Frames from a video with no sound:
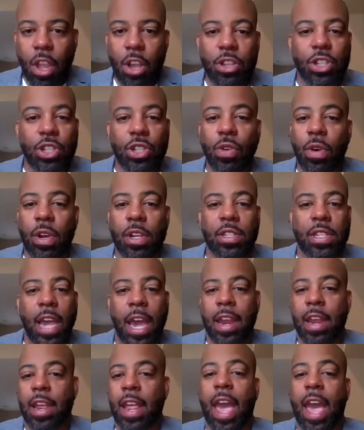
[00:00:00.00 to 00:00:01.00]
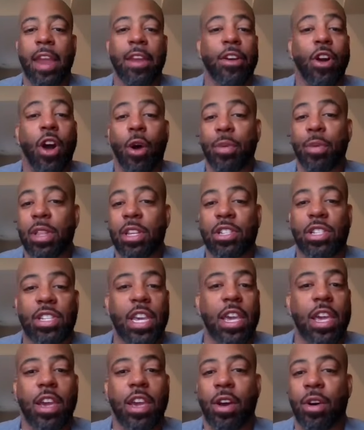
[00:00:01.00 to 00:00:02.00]
So excited, had a call with the
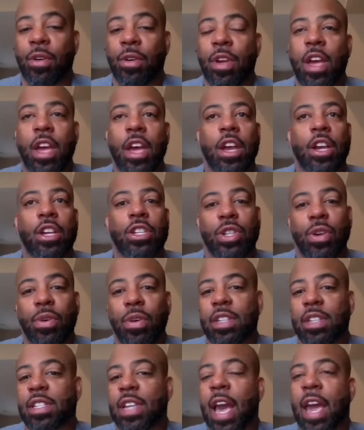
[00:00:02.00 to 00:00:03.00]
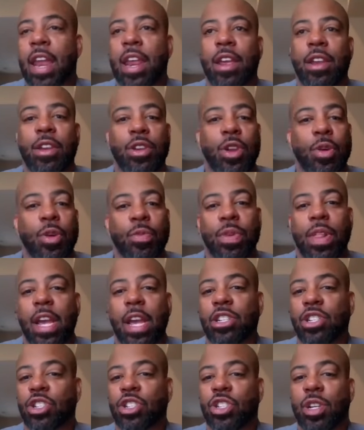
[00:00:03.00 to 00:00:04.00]
CEO, so excited, new
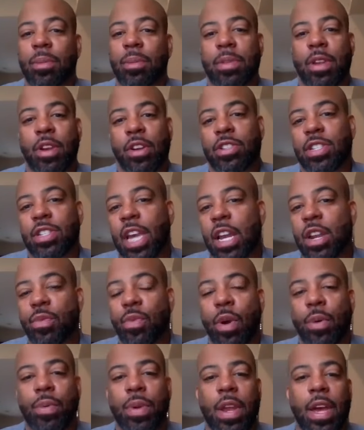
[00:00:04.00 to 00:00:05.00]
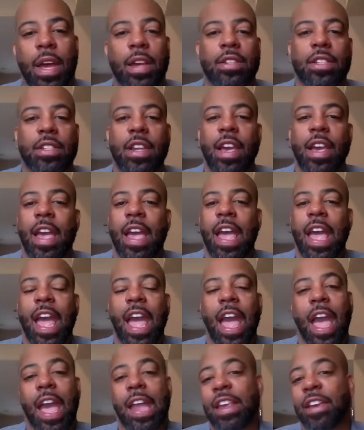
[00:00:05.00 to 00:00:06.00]
relationship, they're excited to work with us,
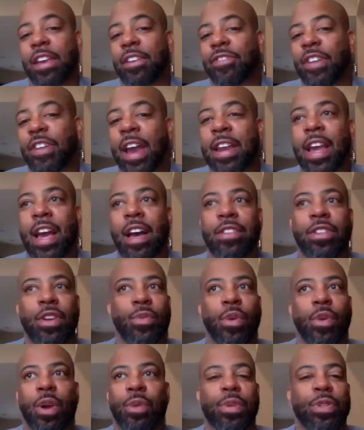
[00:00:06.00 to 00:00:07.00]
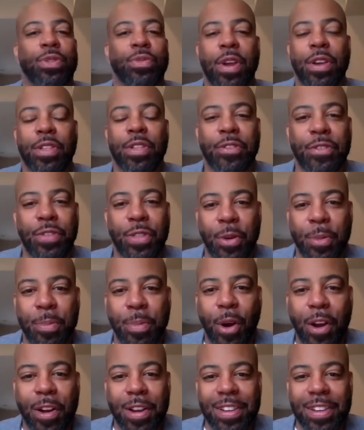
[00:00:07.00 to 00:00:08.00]
and then find out they're working with 3 other third
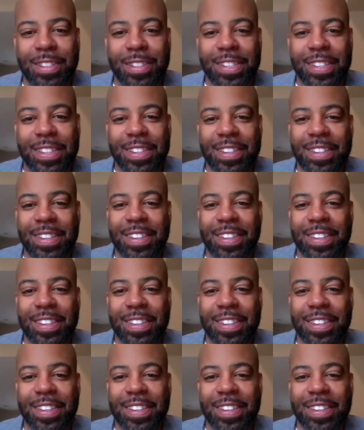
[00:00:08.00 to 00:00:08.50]
parties.